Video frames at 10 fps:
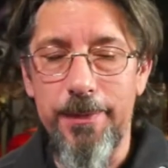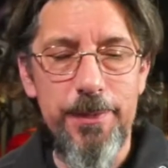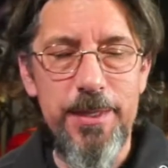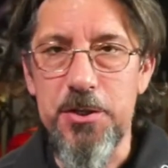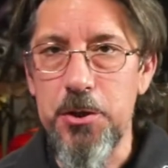
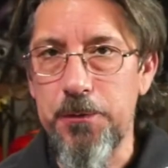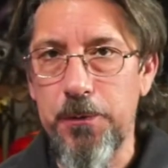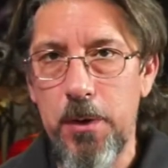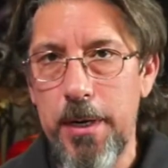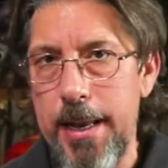This is
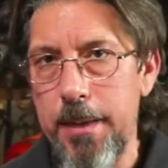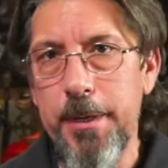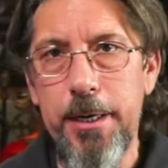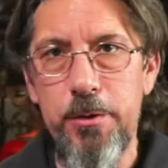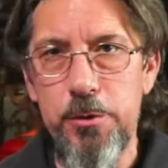for
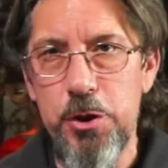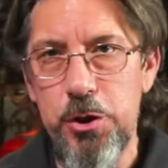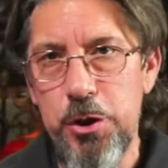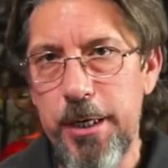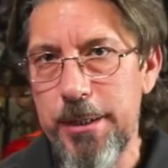anybody who's
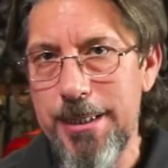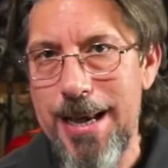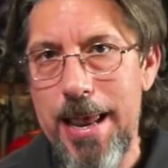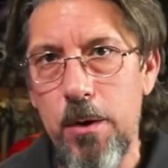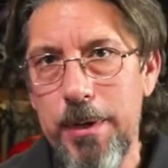just
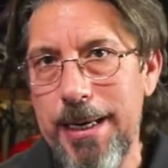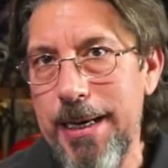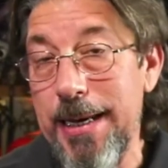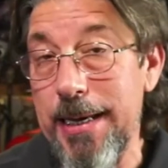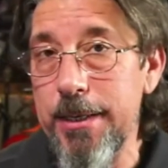now
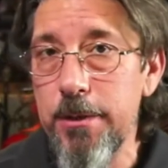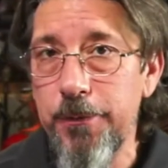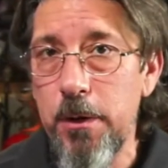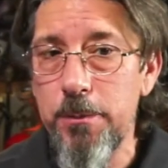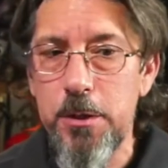getting
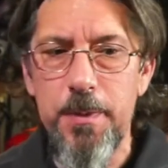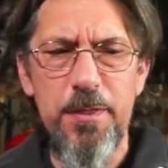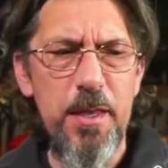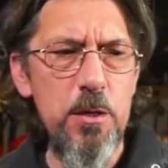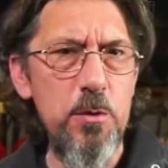into
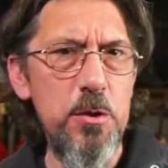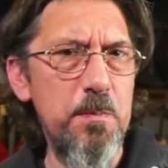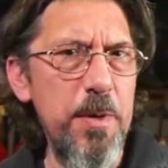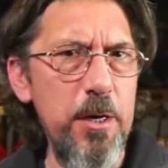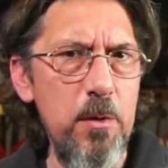foamsmithing,
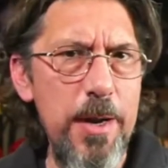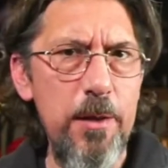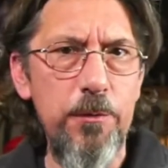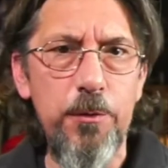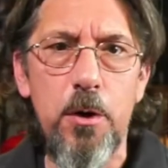who's been
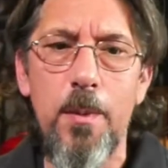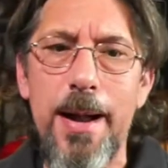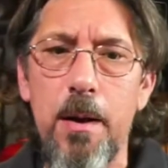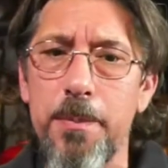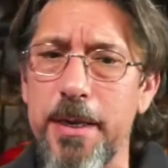around for a
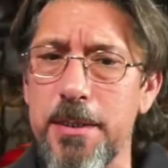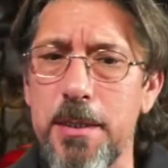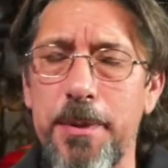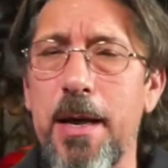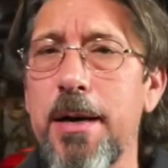while,
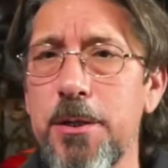because to be